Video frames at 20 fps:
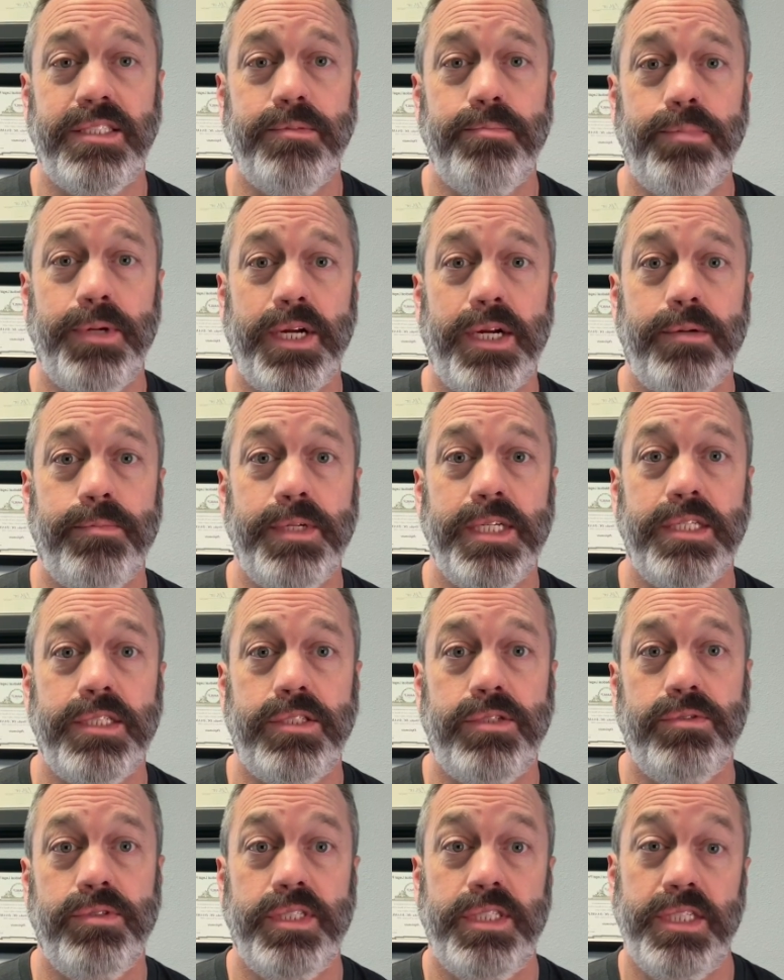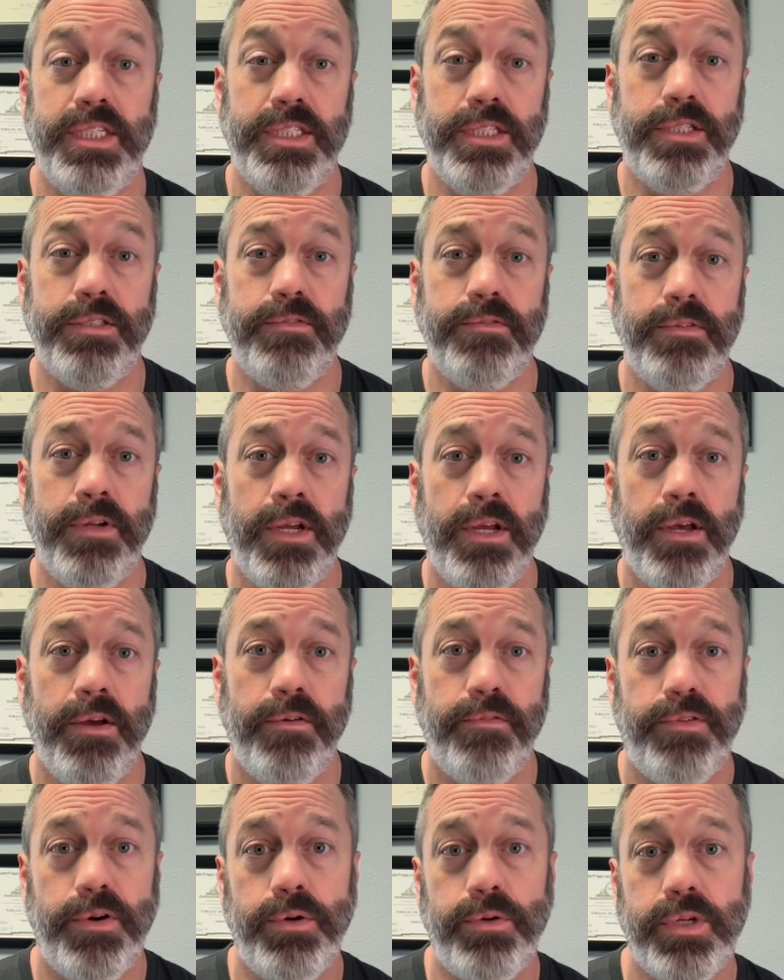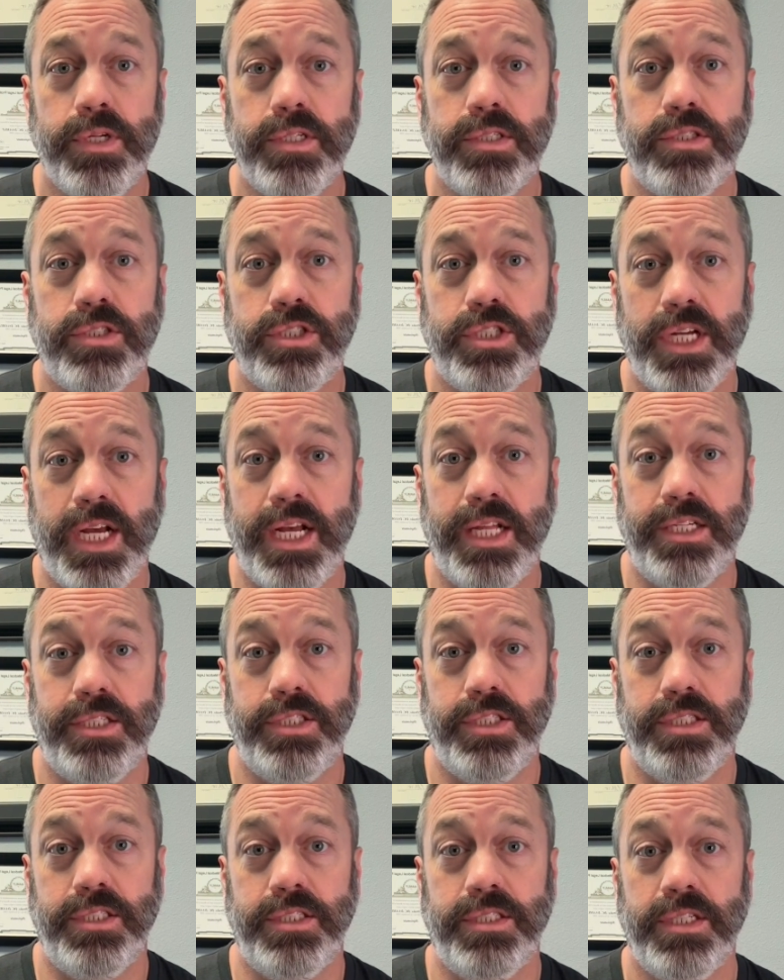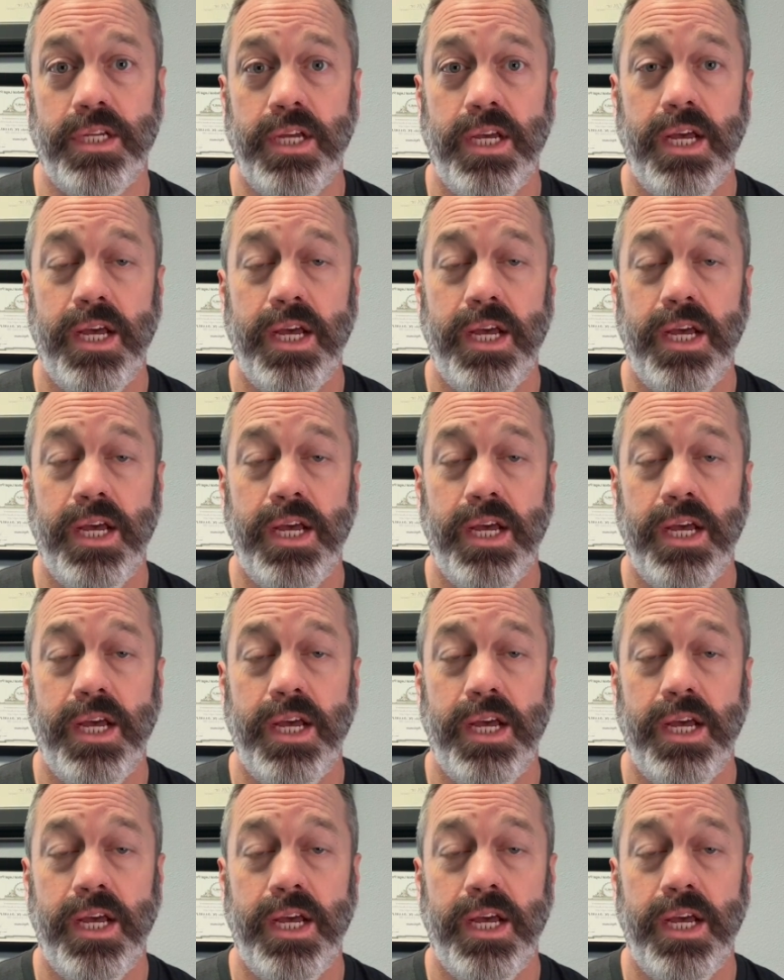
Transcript: impairment to attention focus challenges,